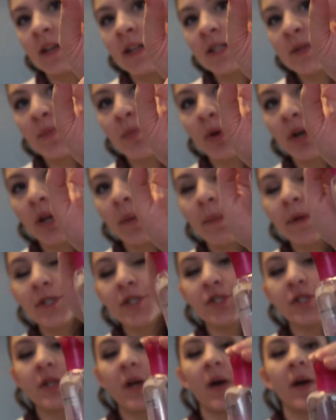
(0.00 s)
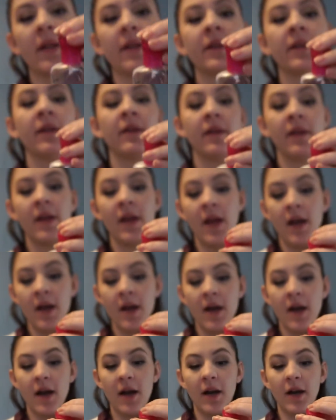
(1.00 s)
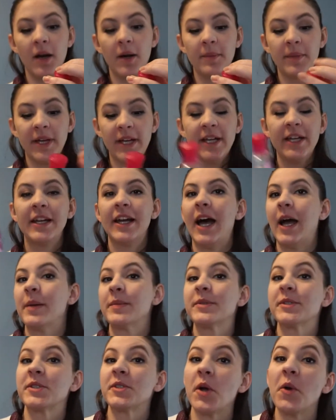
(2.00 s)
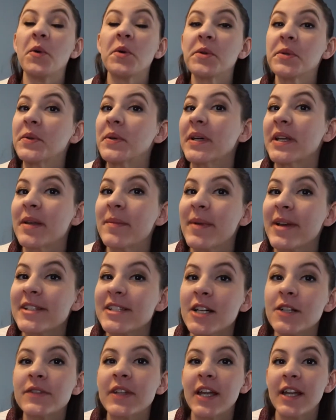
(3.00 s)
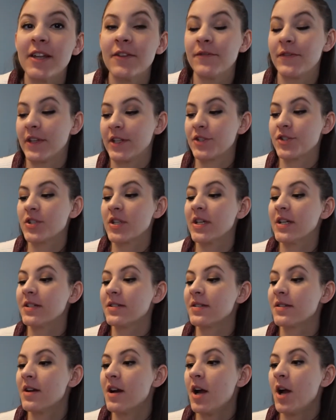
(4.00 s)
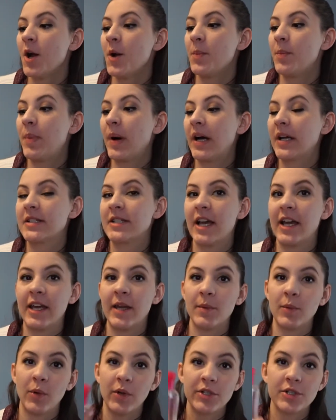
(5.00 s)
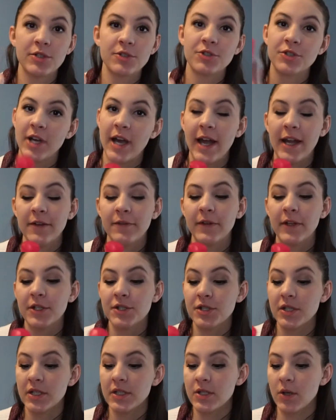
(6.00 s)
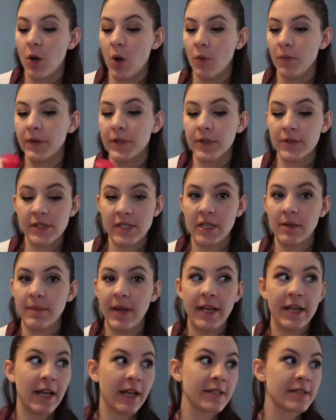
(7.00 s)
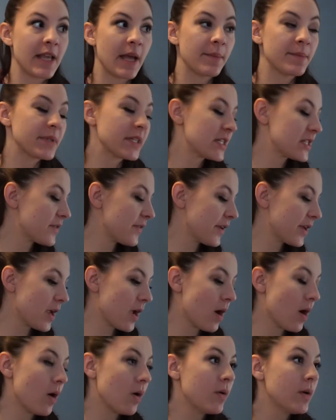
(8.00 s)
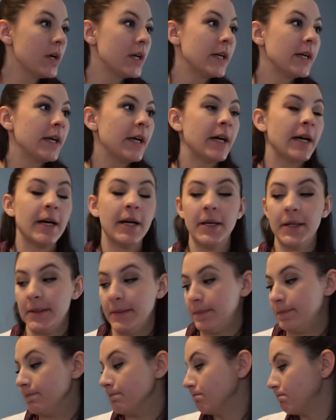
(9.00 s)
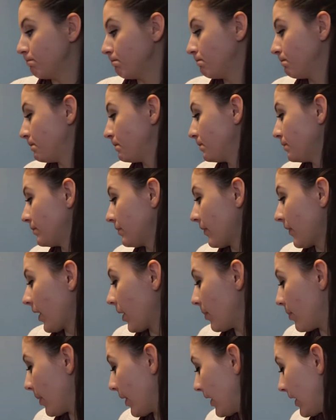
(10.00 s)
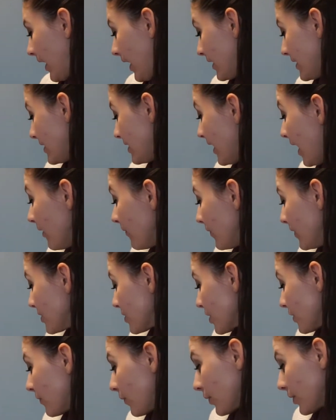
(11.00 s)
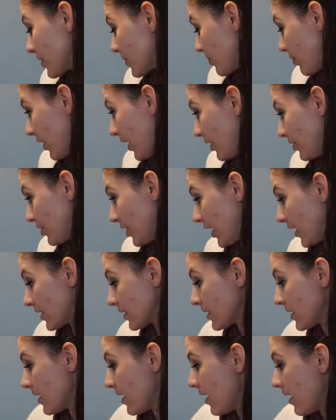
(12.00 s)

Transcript: It's pretty much done. I'm so annoyed at myself that I didn't finish this, but I am going to try to finish it. So hopefully you'll see my next empties video. But I did not finish it for this project.